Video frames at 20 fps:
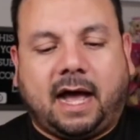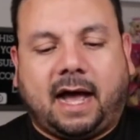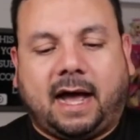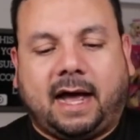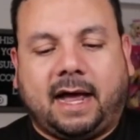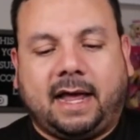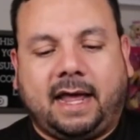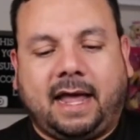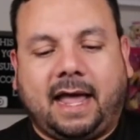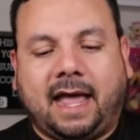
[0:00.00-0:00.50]

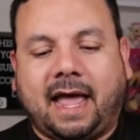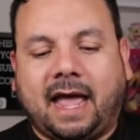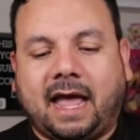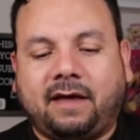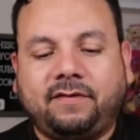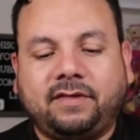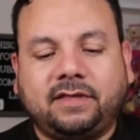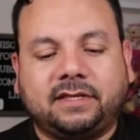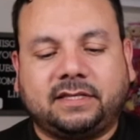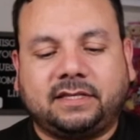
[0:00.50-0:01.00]
I
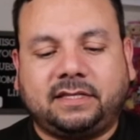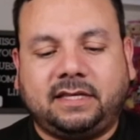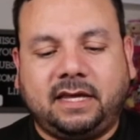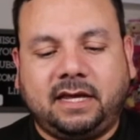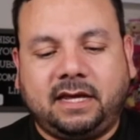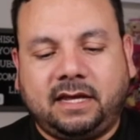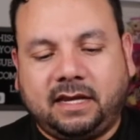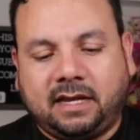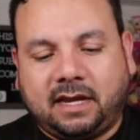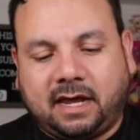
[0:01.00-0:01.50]
haven't
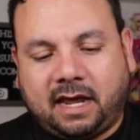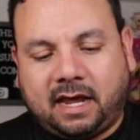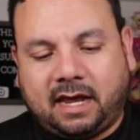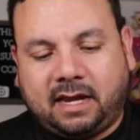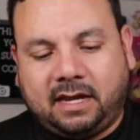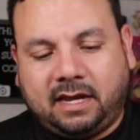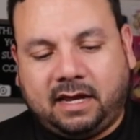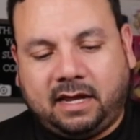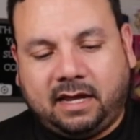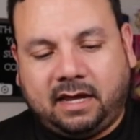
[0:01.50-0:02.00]
seen
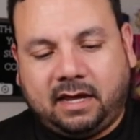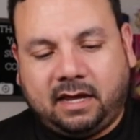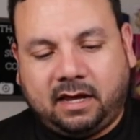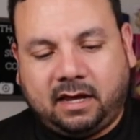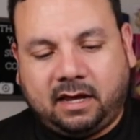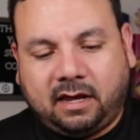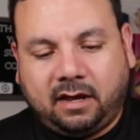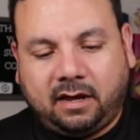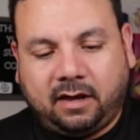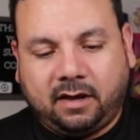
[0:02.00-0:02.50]

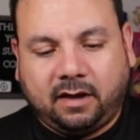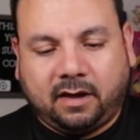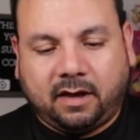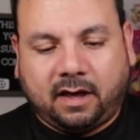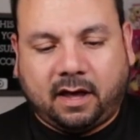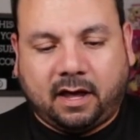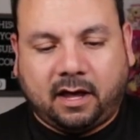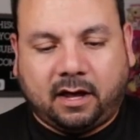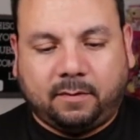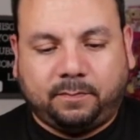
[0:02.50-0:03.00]
any
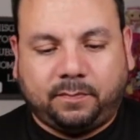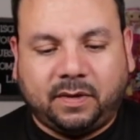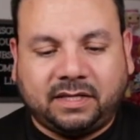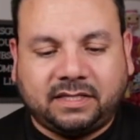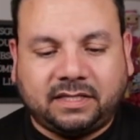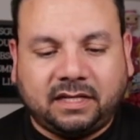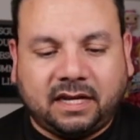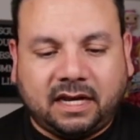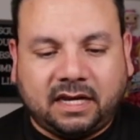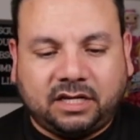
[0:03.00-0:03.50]

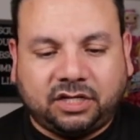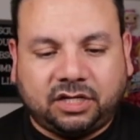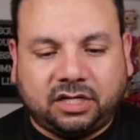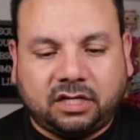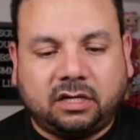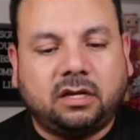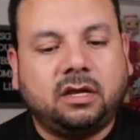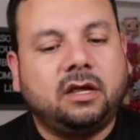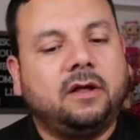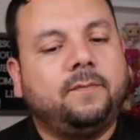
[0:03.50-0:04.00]

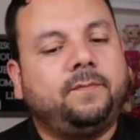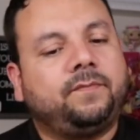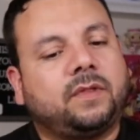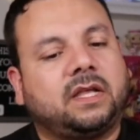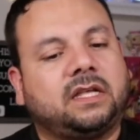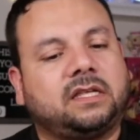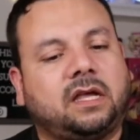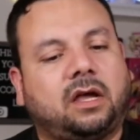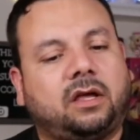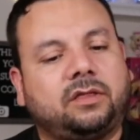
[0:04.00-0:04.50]
pixelation
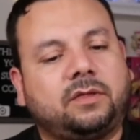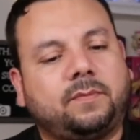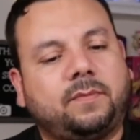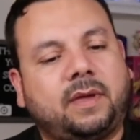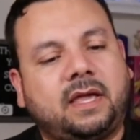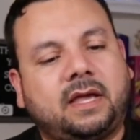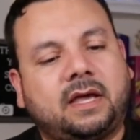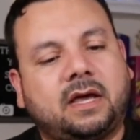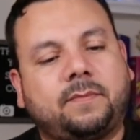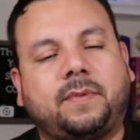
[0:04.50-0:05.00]
on the
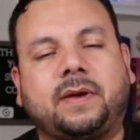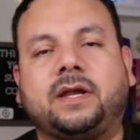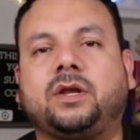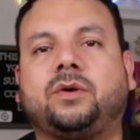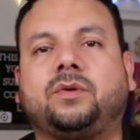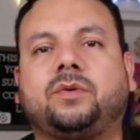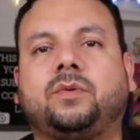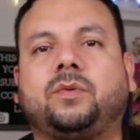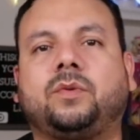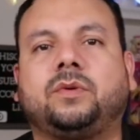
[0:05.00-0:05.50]
makeup. I
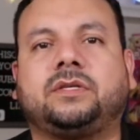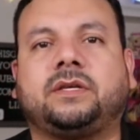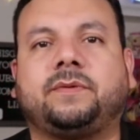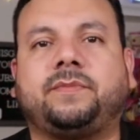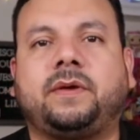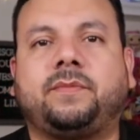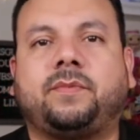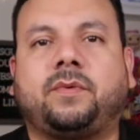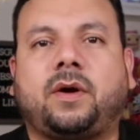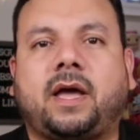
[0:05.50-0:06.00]
know some
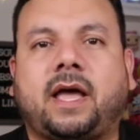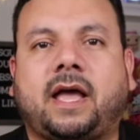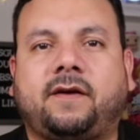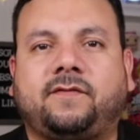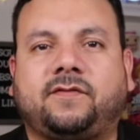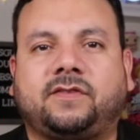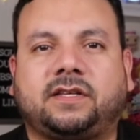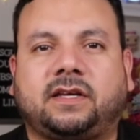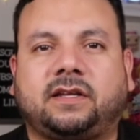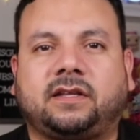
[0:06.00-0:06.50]
people
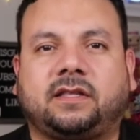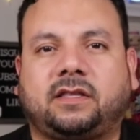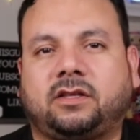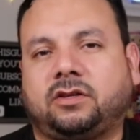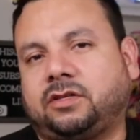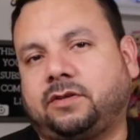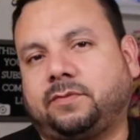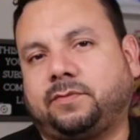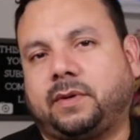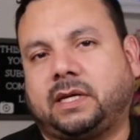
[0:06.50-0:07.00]
have said that
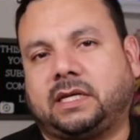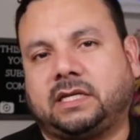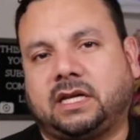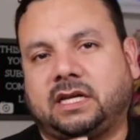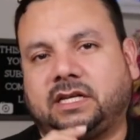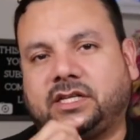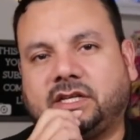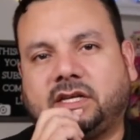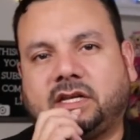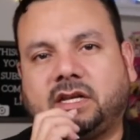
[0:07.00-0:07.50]
there's some
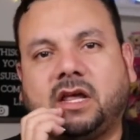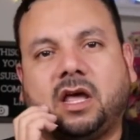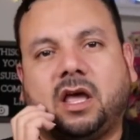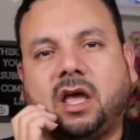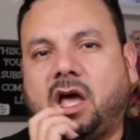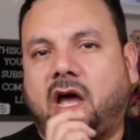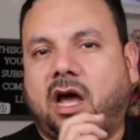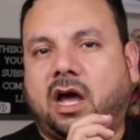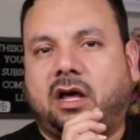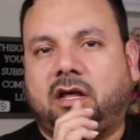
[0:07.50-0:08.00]
pixelation
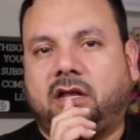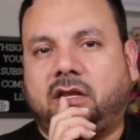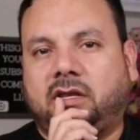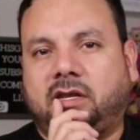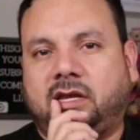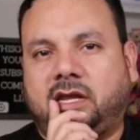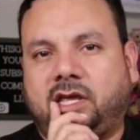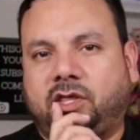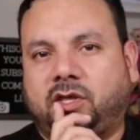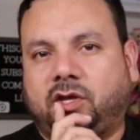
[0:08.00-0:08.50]

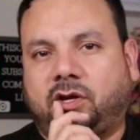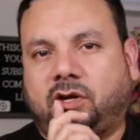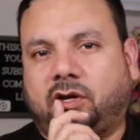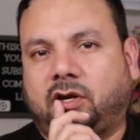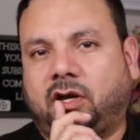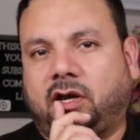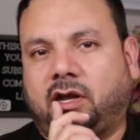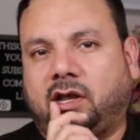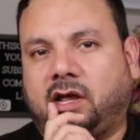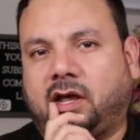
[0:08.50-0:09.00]
on
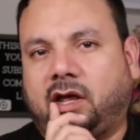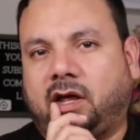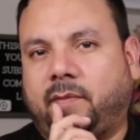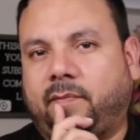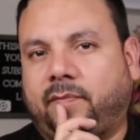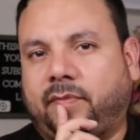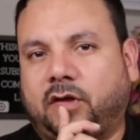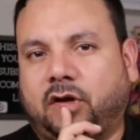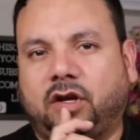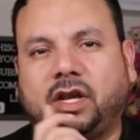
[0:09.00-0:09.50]
either
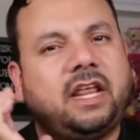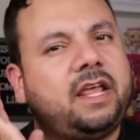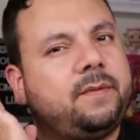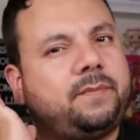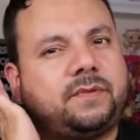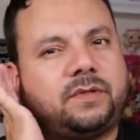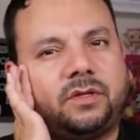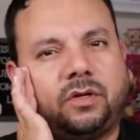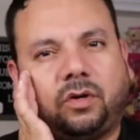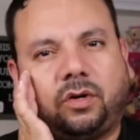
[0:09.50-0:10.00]
their
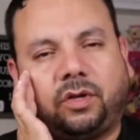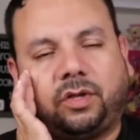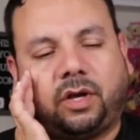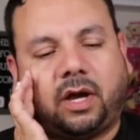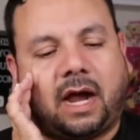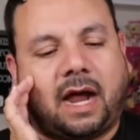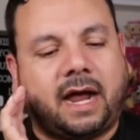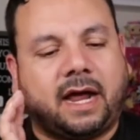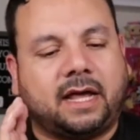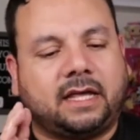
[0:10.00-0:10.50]
lips or
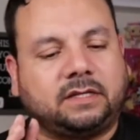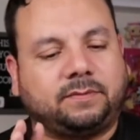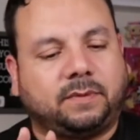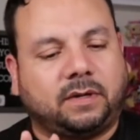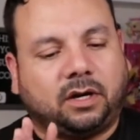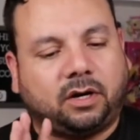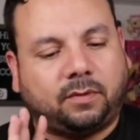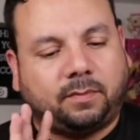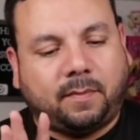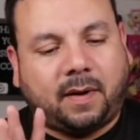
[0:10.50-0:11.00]
their eyes,
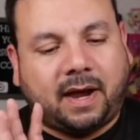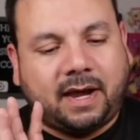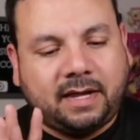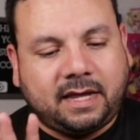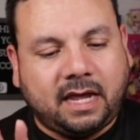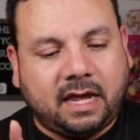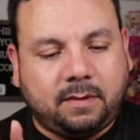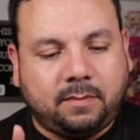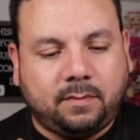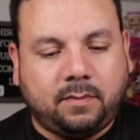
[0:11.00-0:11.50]
but mine
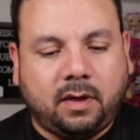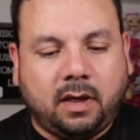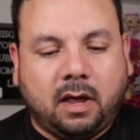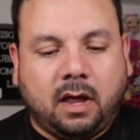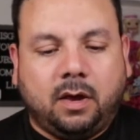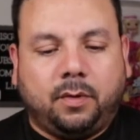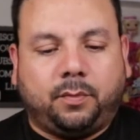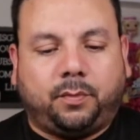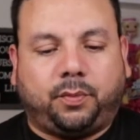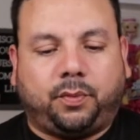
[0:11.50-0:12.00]
came
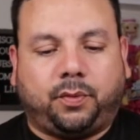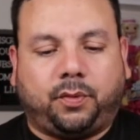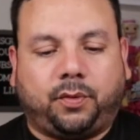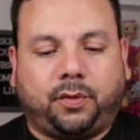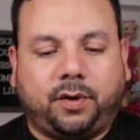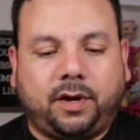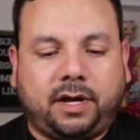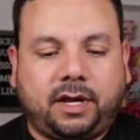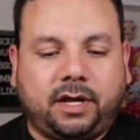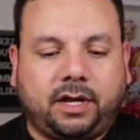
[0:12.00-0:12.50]

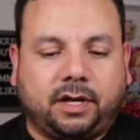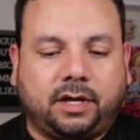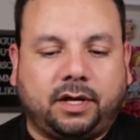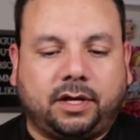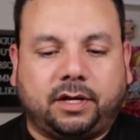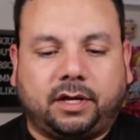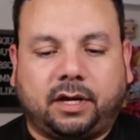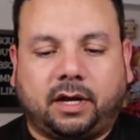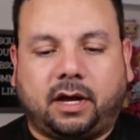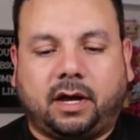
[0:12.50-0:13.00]
pretty
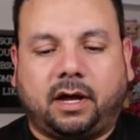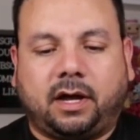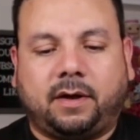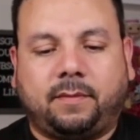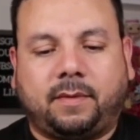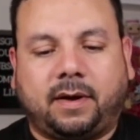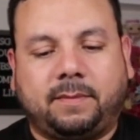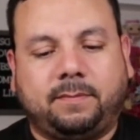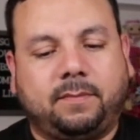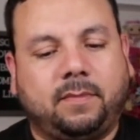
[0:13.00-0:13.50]
good.
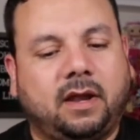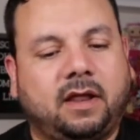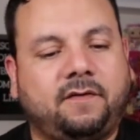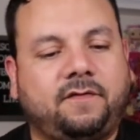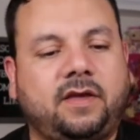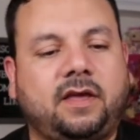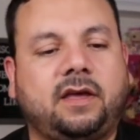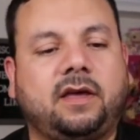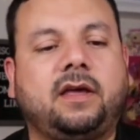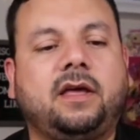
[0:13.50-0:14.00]
I'm
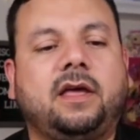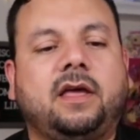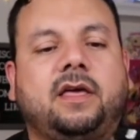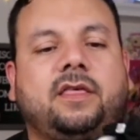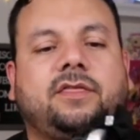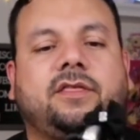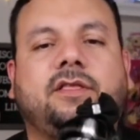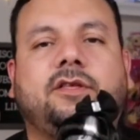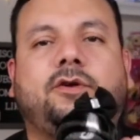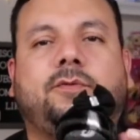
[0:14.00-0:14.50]
loving
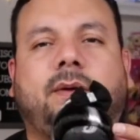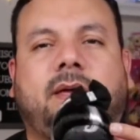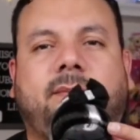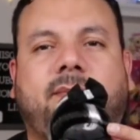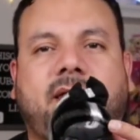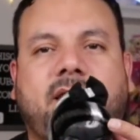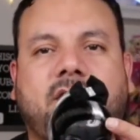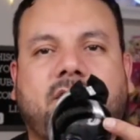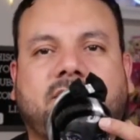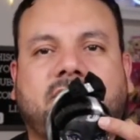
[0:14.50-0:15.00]
the little
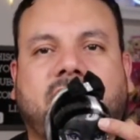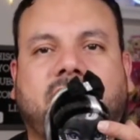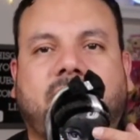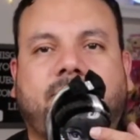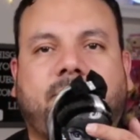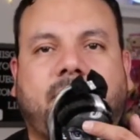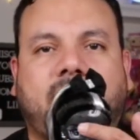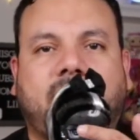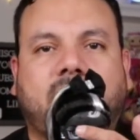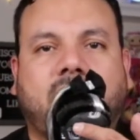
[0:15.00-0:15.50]
baby hairs that they
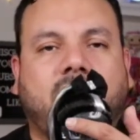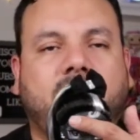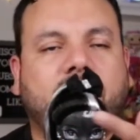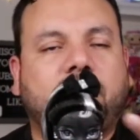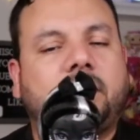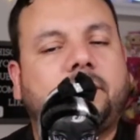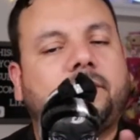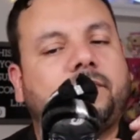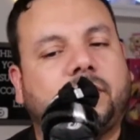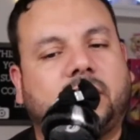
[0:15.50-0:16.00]
paint on
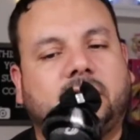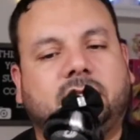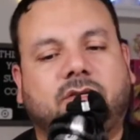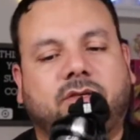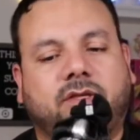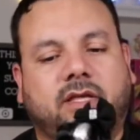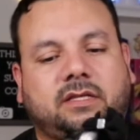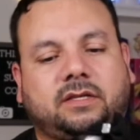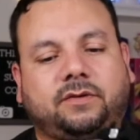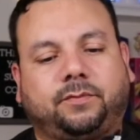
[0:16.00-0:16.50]
them. That's
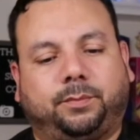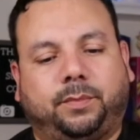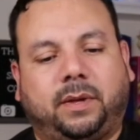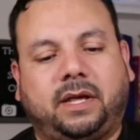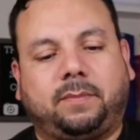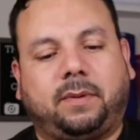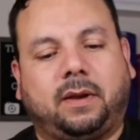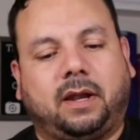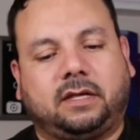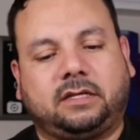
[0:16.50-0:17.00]
a
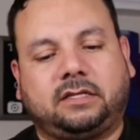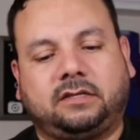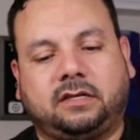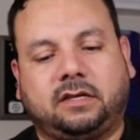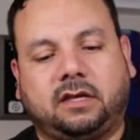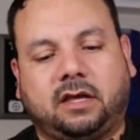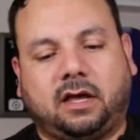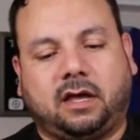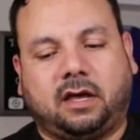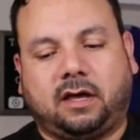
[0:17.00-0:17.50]
big
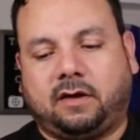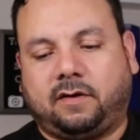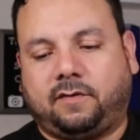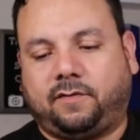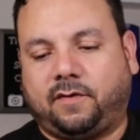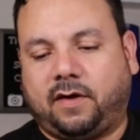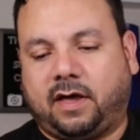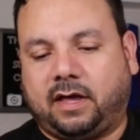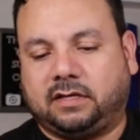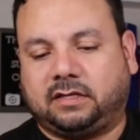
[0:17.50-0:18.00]
plus
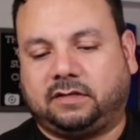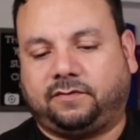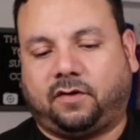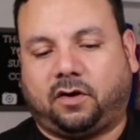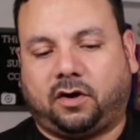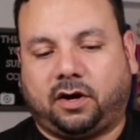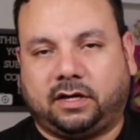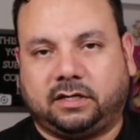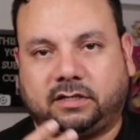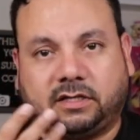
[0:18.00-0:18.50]
as
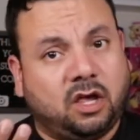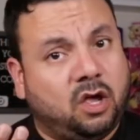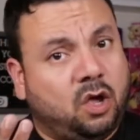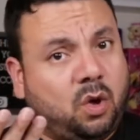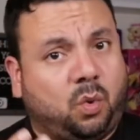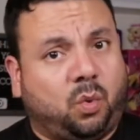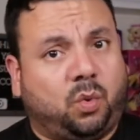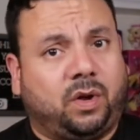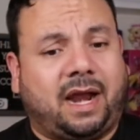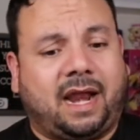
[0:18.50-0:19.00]
far as
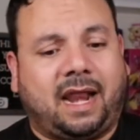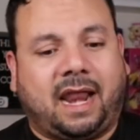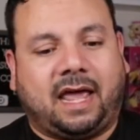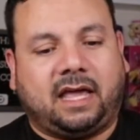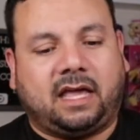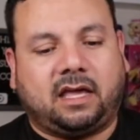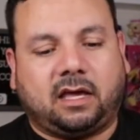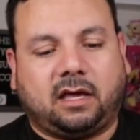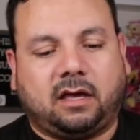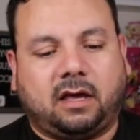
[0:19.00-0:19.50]
what I
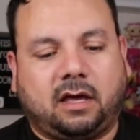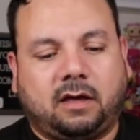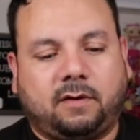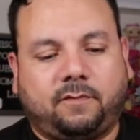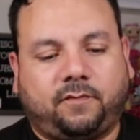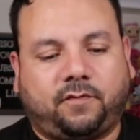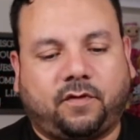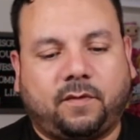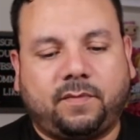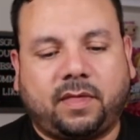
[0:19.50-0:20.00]
like
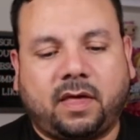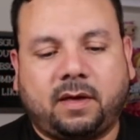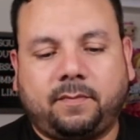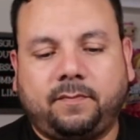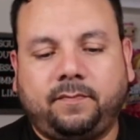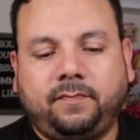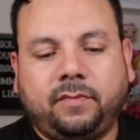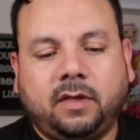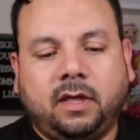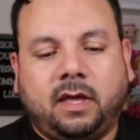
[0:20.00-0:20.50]
from
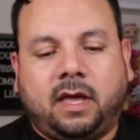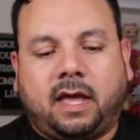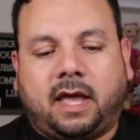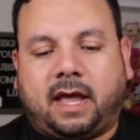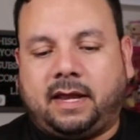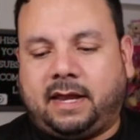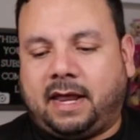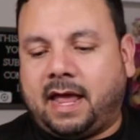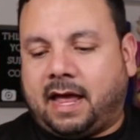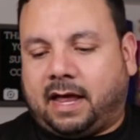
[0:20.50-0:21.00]
them.
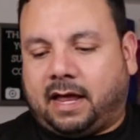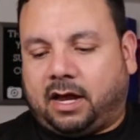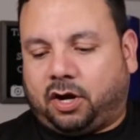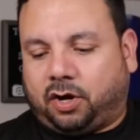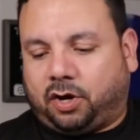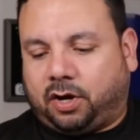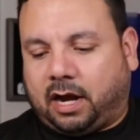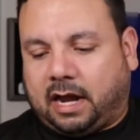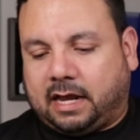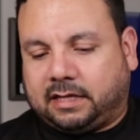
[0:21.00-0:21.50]
And yeah,
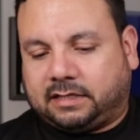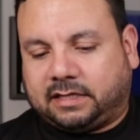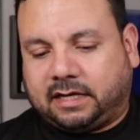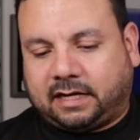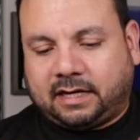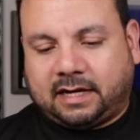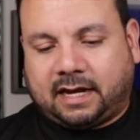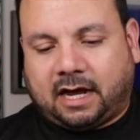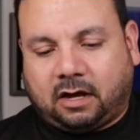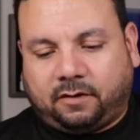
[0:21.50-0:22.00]
her
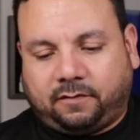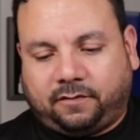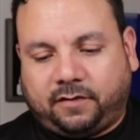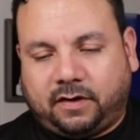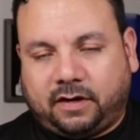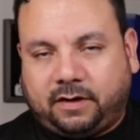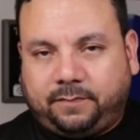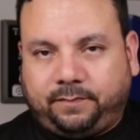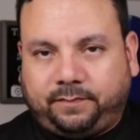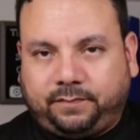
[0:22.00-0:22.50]
second
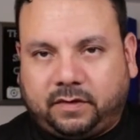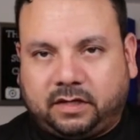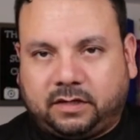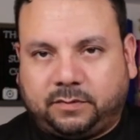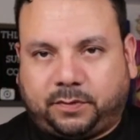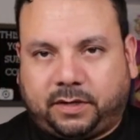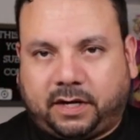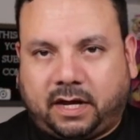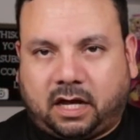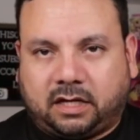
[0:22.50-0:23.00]
outfit is
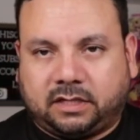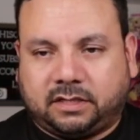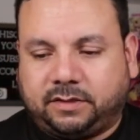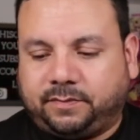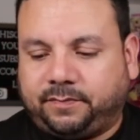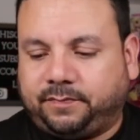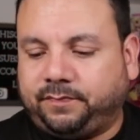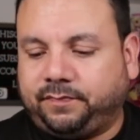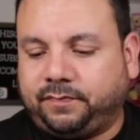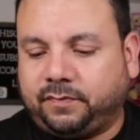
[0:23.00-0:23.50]
pretty
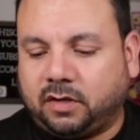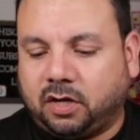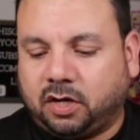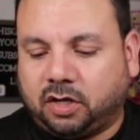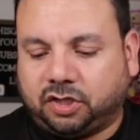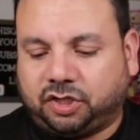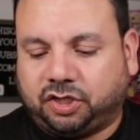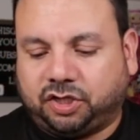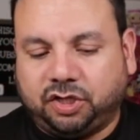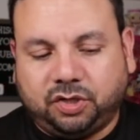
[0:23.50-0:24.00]
awesome.
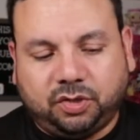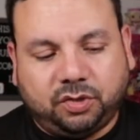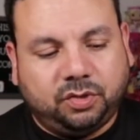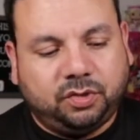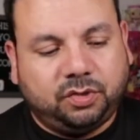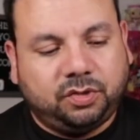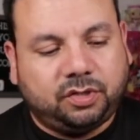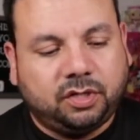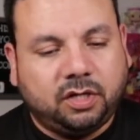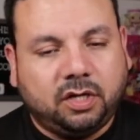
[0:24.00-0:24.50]
Her
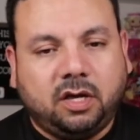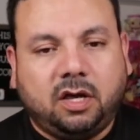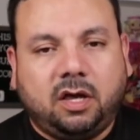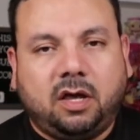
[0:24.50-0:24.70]
shoes